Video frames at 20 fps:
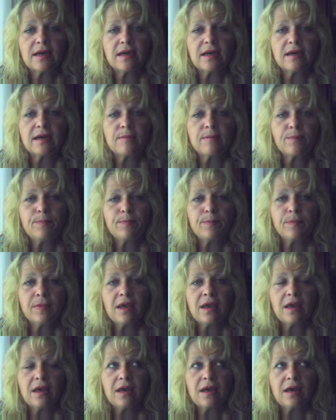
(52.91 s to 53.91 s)

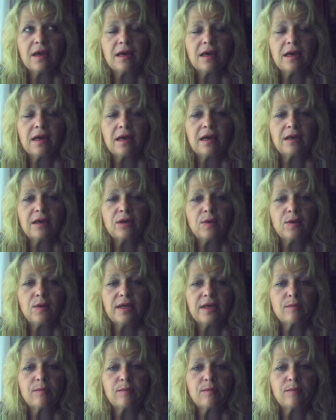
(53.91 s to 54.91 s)
I know
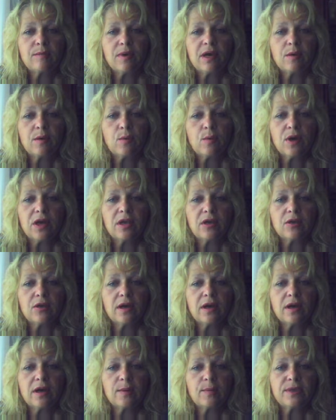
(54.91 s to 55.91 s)
I did my 1
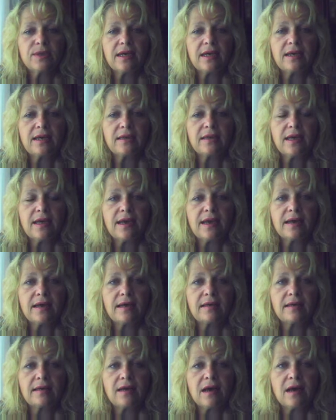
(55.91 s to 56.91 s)
year update
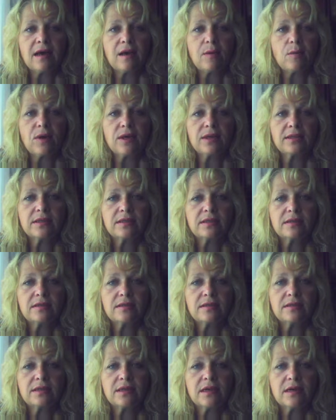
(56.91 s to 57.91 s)
and I
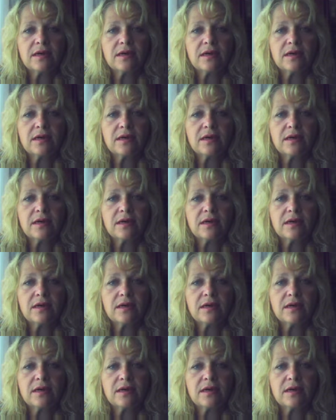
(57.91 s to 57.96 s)
wasn't,